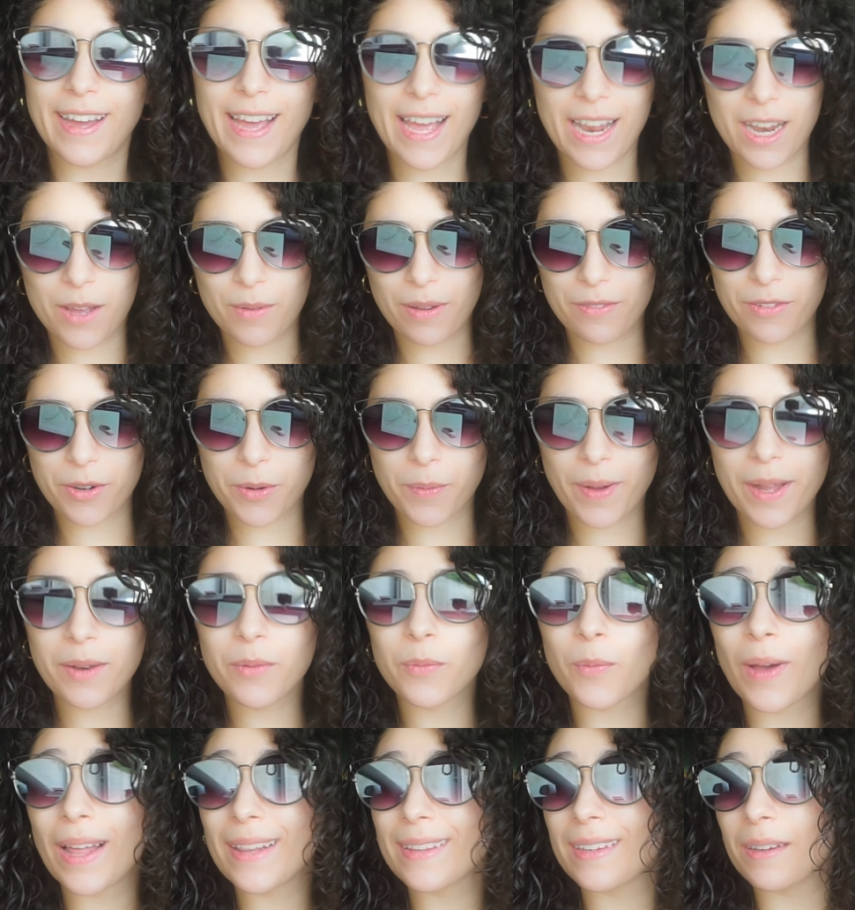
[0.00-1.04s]
Hello
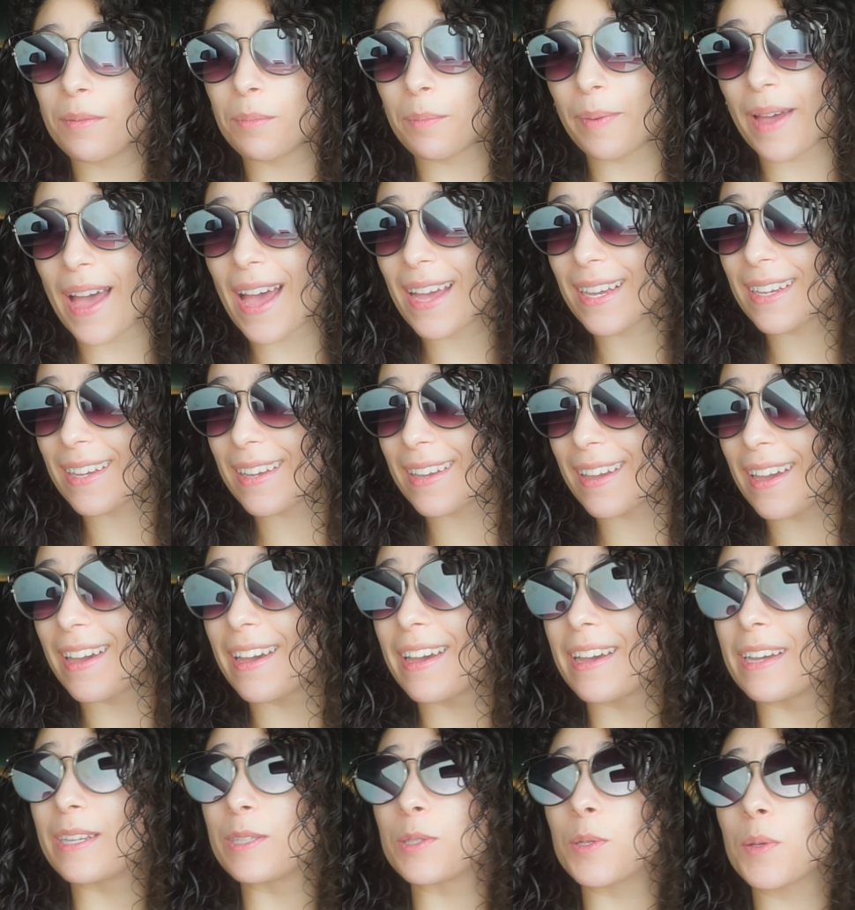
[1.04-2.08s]
everyone, welcome back
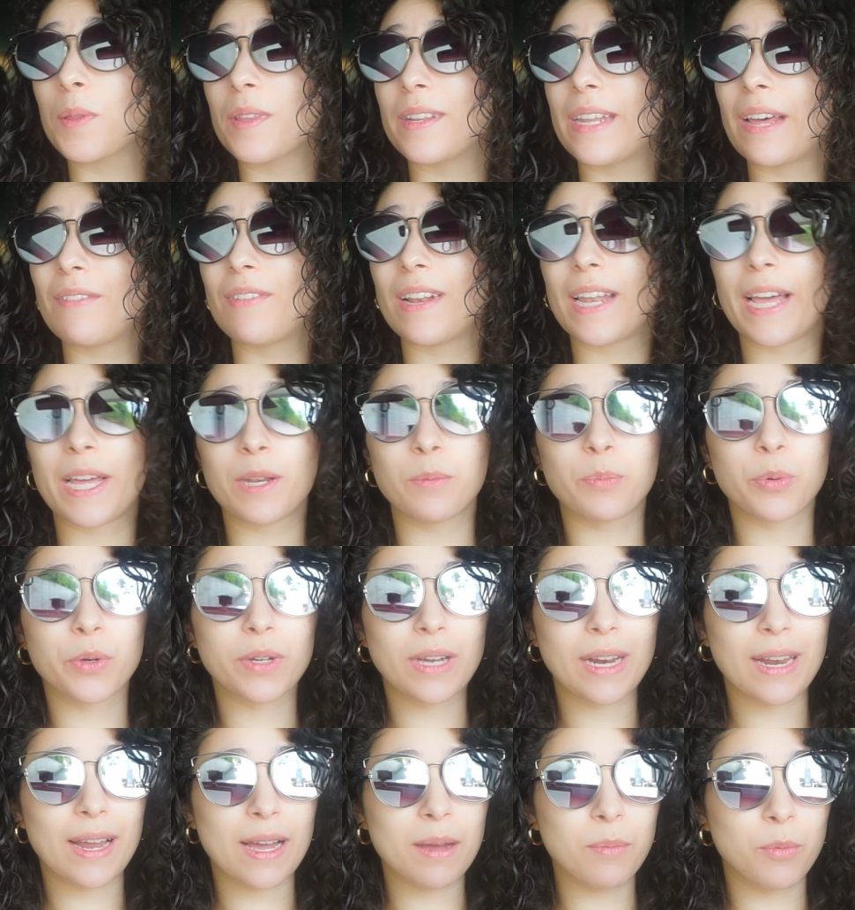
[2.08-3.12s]
to the Neverland Book
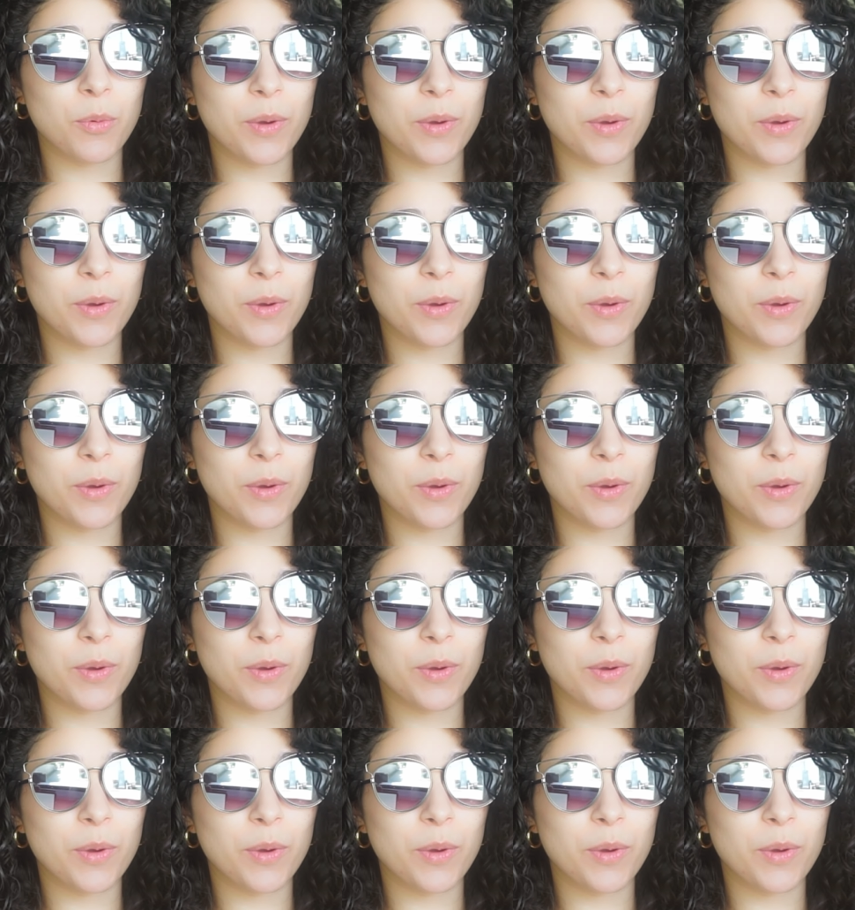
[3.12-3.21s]
Club.